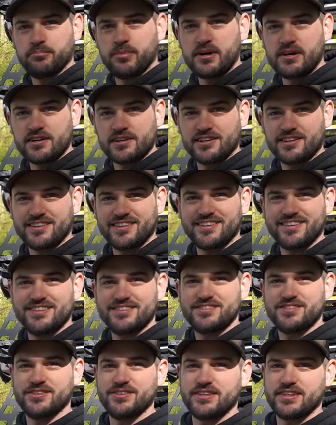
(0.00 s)
bunk.
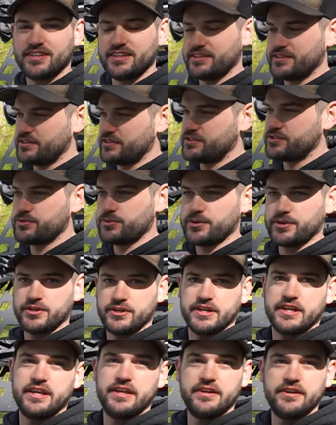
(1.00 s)
So you can either store oh.
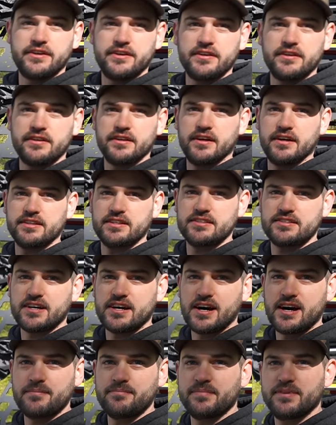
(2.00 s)
your gear on the
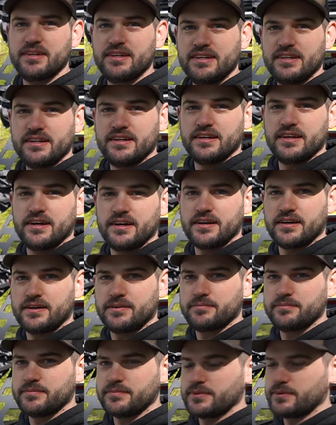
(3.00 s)
top yeah.
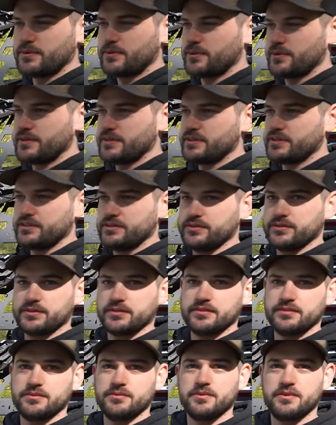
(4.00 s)
um, or you, you
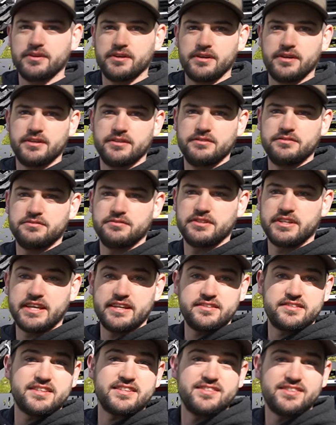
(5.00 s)
uh,
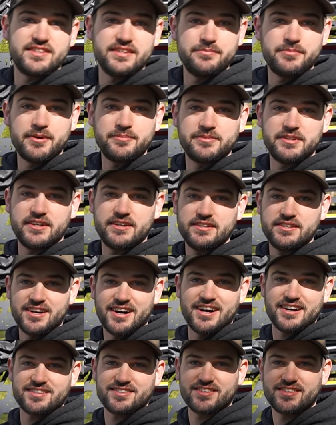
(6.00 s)
kids can sleep up there,
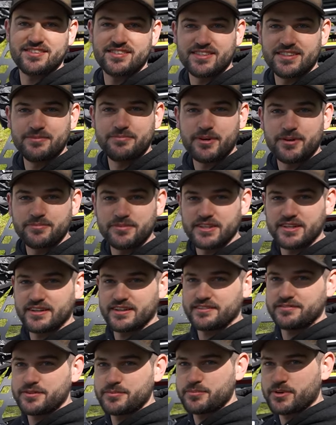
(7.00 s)
dogs could sleep up
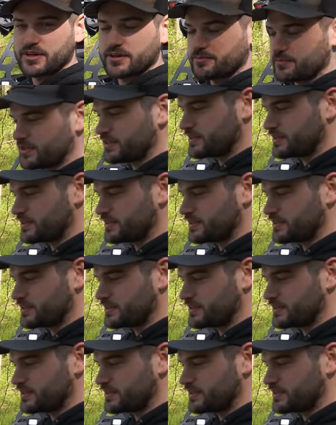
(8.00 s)
there if you bring them